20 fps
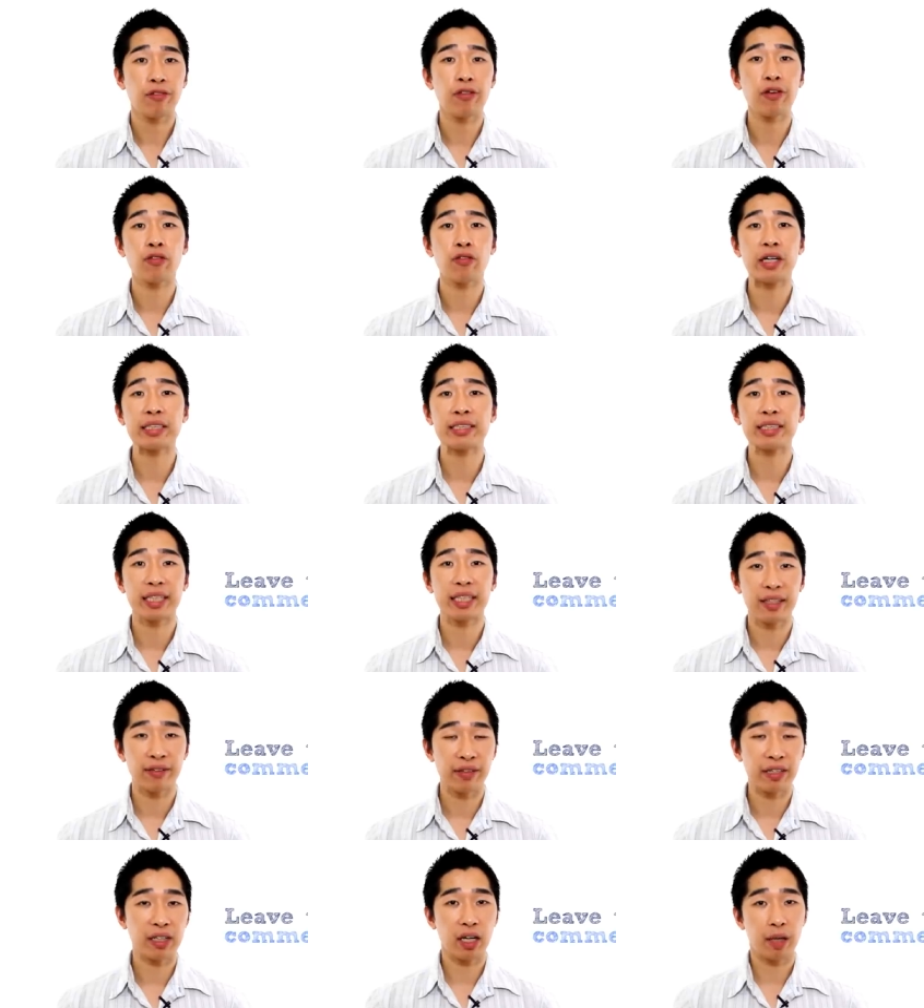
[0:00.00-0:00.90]
Feel free to
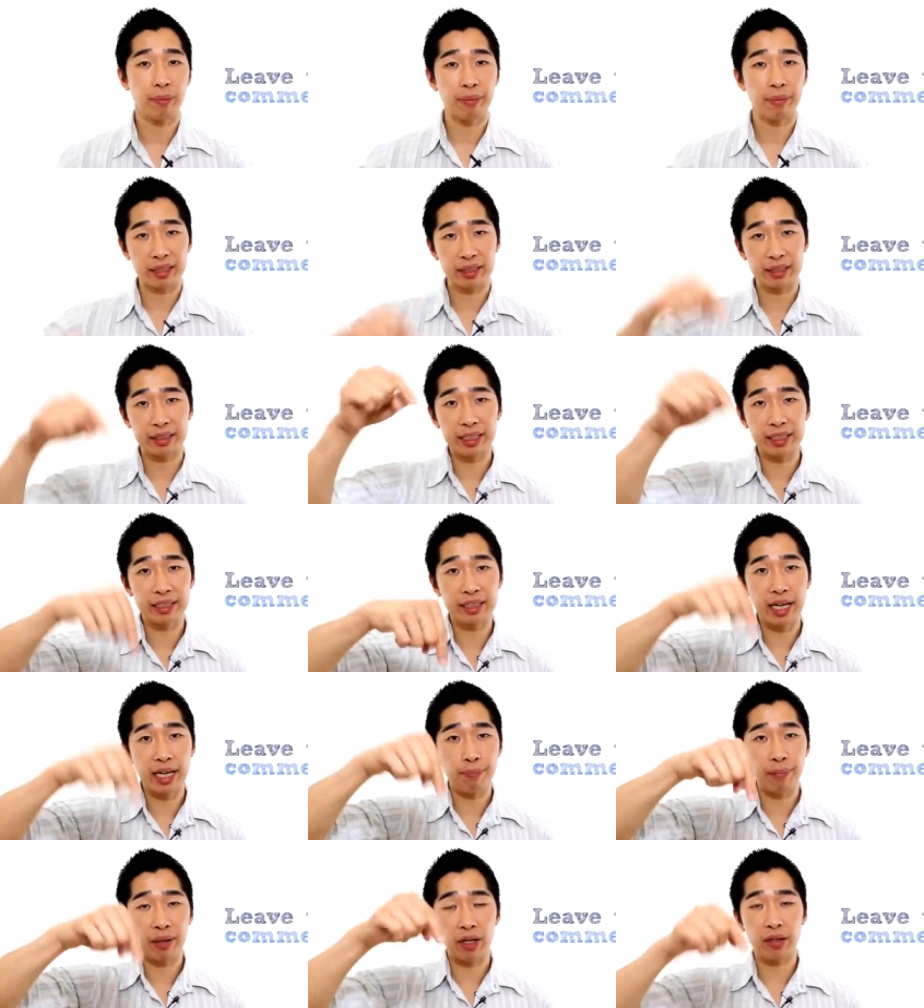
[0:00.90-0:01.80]
leave your comments just
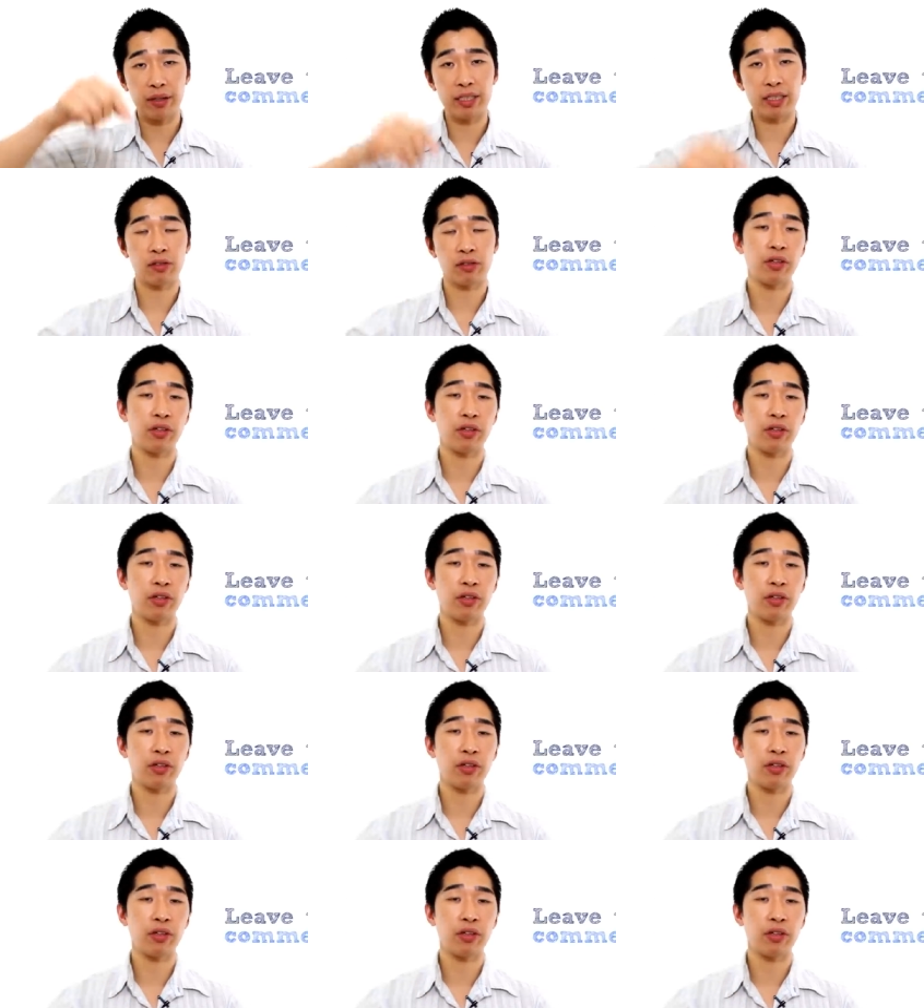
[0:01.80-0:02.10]
down below this